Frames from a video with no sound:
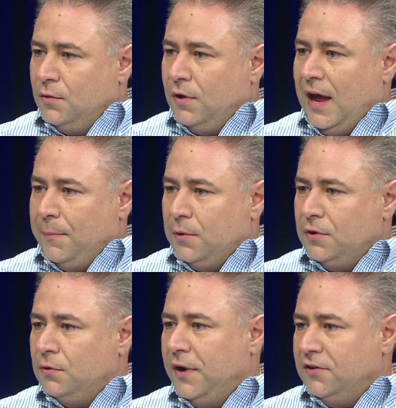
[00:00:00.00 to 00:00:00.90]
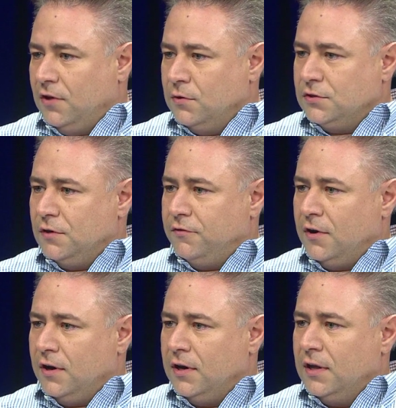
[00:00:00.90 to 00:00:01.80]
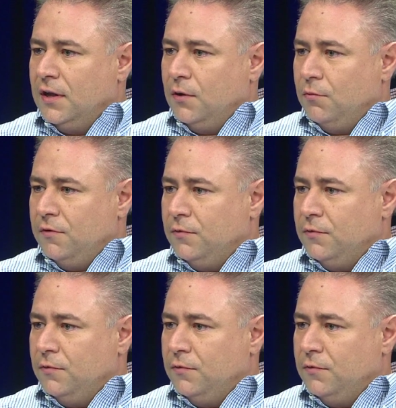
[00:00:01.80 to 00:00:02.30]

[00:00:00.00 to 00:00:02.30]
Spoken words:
We're happy with the way it's going so far. Mm-hmm.